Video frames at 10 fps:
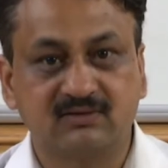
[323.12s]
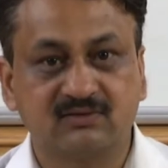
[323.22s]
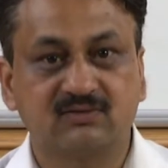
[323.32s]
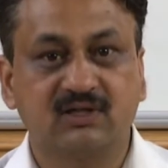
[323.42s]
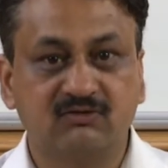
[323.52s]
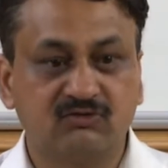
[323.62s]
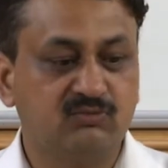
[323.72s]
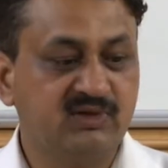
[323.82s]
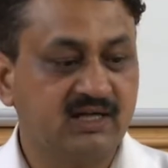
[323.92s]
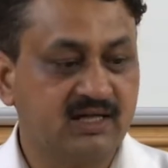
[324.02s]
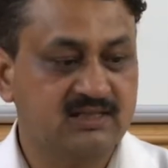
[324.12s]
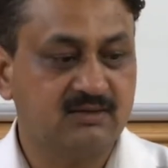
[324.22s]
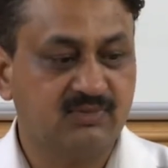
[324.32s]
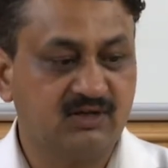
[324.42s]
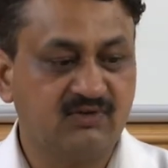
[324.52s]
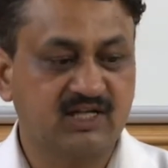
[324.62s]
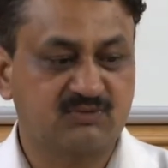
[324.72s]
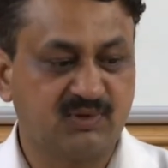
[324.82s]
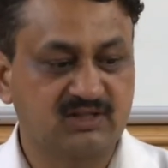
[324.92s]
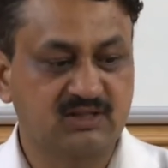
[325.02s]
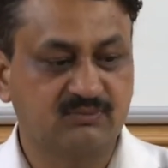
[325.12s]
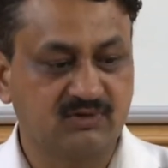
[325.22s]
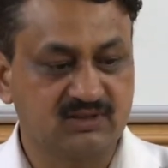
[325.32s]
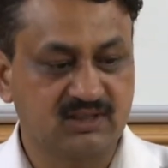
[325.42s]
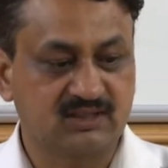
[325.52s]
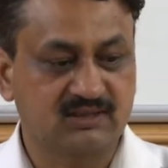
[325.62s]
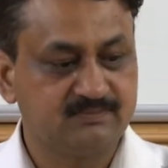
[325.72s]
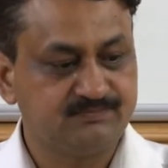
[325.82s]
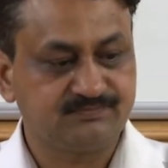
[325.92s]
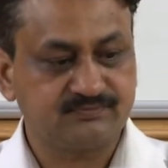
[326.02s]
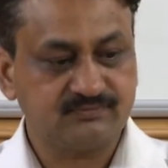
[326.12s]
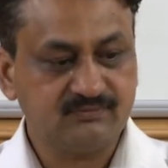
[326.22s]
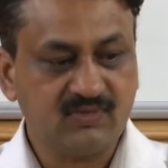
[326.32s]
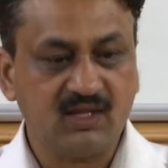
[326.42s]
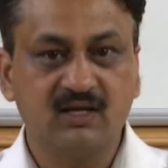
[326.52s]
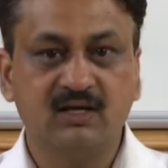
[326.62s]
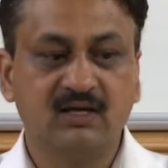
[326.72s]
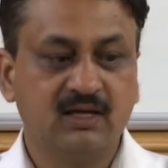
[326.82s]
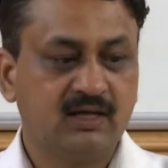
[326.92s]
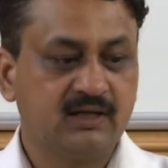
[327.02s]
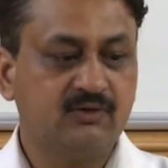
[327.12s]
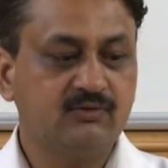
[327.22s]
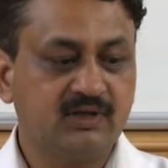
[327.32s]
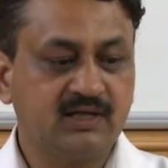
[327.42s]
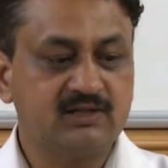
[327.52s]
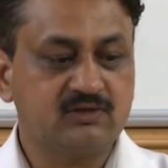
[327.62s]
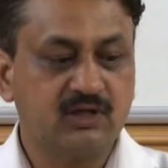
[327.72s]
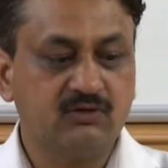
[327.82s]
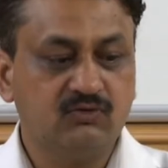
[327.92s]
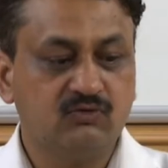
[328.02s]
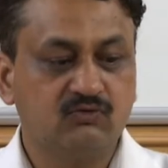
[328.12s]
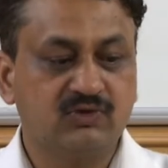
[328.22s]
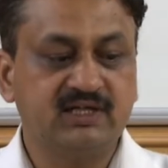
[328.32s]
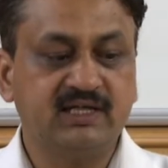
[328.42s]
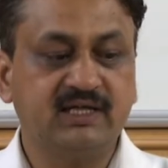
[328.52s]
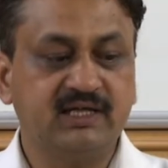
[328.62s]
that would be an example of expansion project. Now, you can also have vertical